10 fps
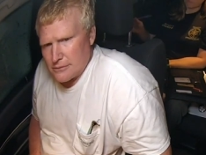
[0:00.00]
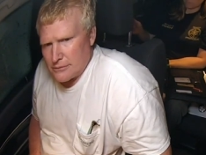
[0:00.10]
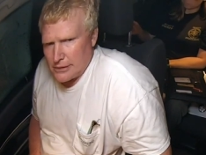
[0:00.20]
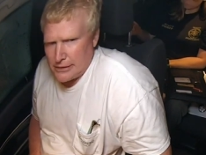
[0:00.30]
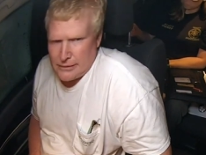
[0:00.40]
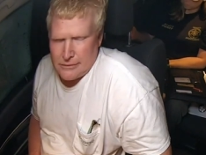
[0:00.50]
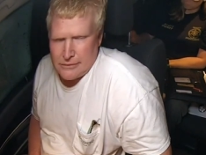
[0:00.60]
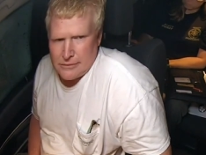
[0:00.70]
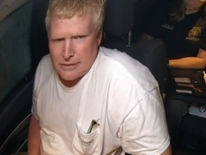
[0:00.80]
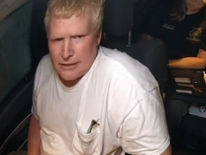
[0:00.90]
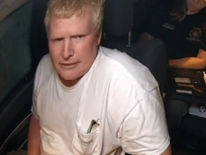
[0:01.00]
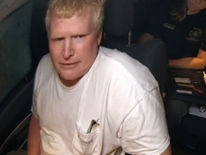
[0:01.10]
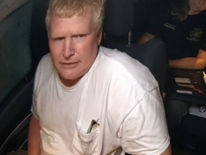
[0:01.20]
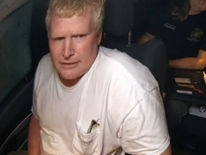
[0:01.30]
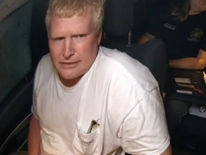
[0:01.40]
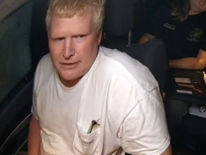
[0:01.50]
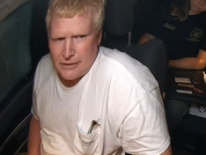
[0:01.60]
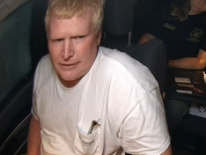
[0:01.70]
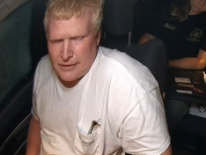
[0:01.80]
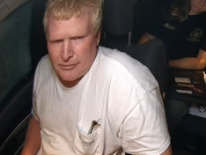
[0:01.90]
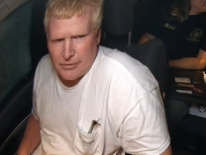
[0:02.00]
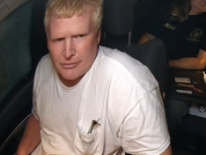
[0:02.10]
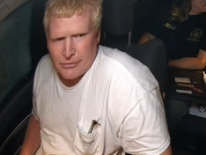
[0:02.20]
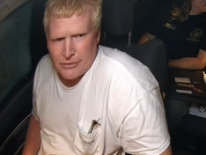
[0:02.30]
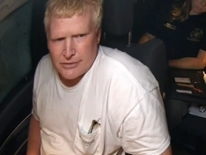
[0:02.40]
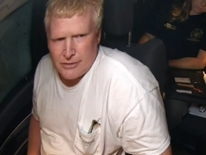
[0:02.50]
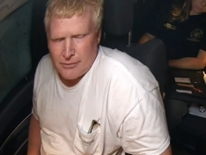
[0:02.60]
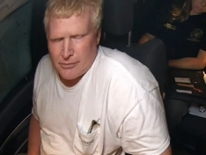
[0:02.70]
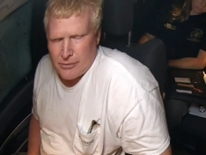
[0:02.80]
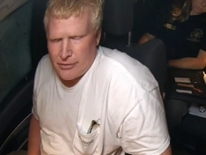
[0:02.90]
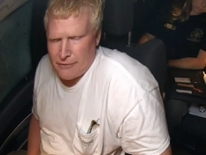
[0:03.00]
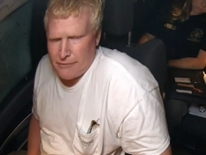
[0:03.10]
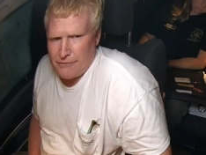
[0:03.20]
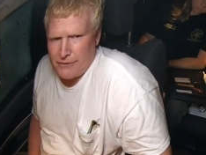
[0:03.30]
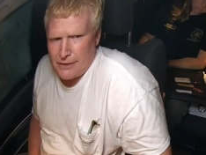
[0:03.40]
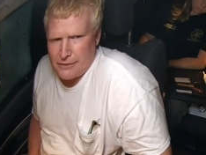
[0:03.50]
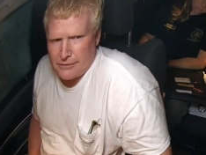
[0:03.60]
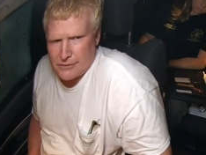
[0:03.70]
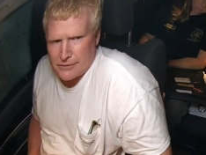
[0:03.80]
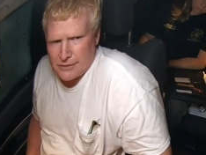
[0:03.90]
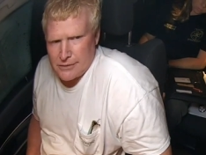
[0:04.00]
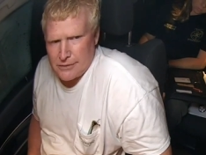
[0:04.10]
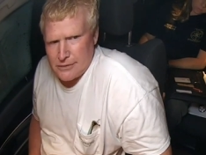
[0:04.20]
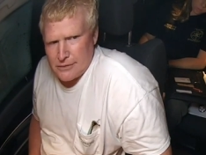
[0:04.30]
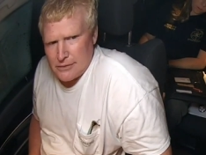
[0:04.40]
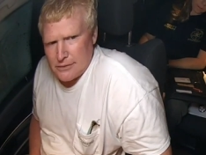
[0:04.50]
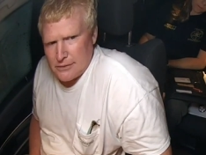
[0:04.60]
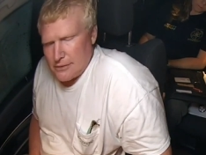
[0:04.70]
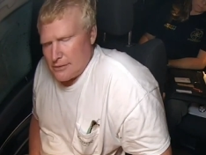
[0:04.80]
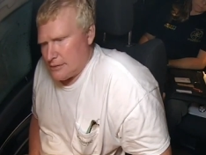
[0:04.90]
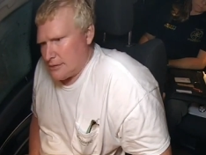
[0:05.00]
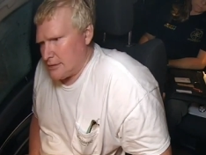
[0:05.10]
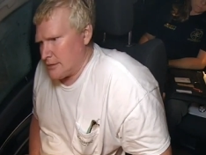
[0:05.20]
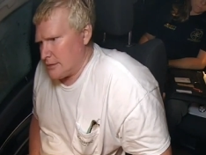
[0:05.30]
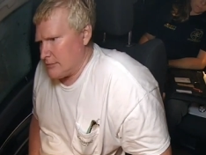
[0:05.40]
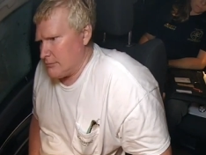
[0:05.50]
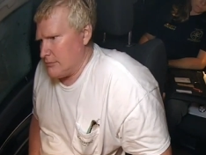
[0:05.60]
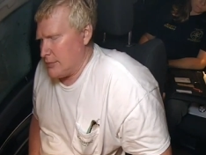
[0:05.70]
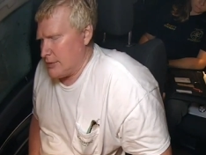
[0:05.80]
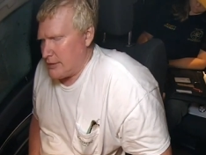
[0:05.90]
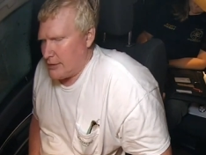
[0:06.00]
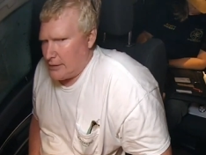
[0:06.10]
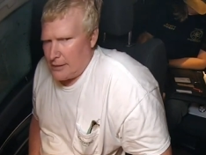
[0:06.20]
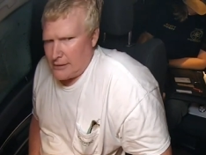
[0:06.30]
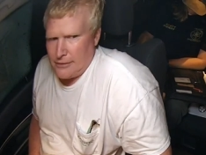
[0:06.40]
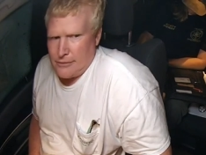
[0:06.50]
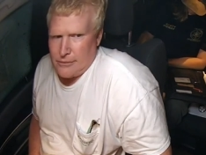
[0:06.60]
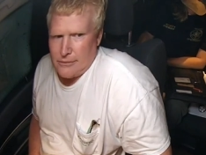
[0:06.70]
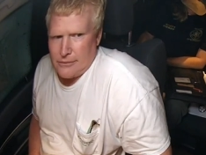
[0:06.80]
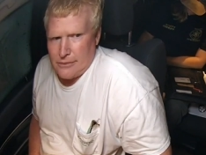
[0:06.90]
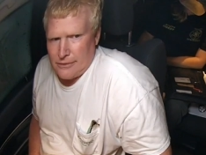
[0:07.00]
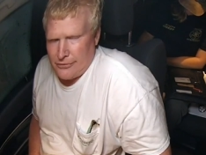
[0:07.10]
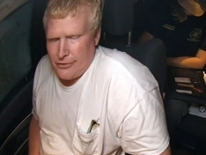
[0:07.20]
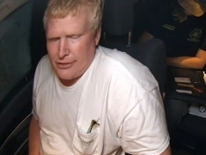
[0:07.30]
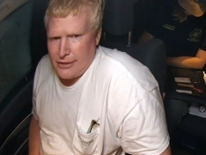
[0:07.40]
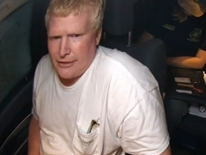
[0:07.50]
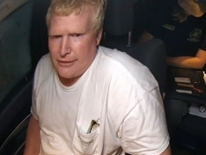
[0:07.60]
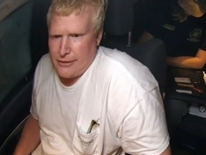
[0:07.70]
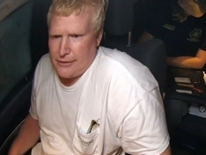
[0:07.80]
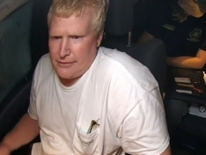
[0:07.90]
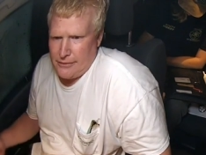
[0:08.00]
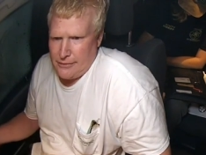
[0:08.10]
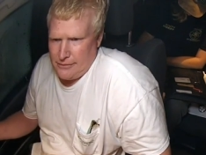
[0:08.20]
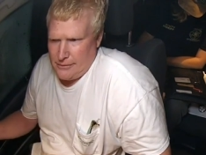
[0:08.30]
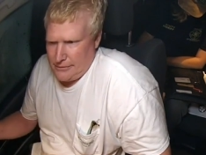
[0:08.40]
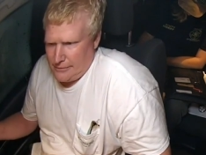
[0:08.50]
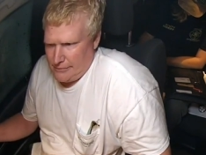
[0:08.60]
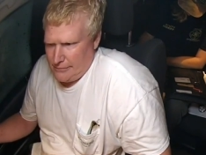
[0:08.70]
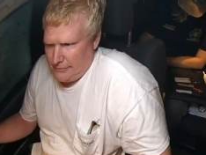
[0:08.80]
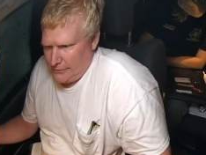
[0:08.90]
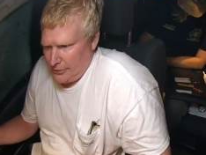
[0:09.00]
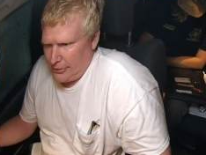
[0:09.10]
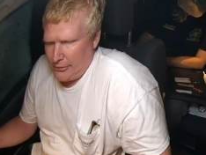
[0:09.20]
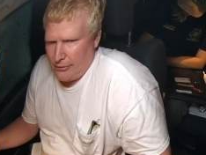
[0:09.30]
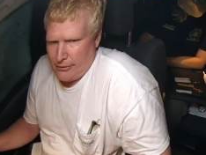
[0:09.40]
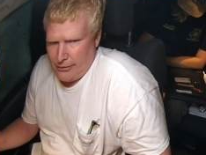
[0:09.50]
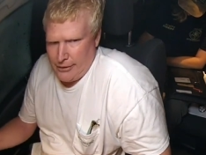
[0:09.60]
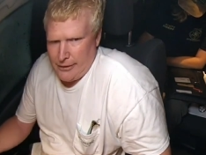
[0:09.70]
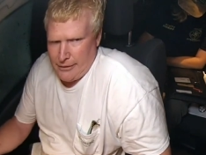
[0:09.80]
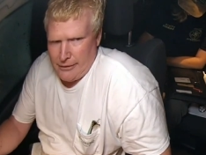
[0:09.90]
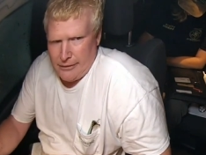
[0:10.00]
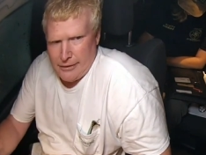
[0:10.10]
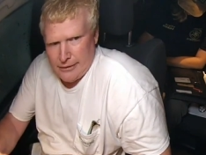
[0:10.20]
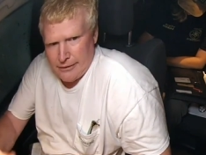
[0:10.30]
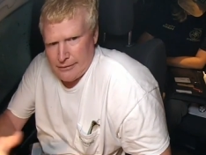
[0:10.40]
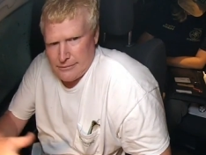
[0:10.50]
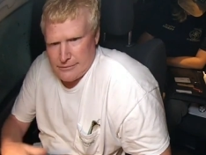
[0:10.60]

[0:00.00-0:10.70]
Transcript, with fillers: Well, not necessarily deep in the mm-hmm. woods. Some of them are in fields and. Okay. Um, but I don't. There's none that, you know, are near here.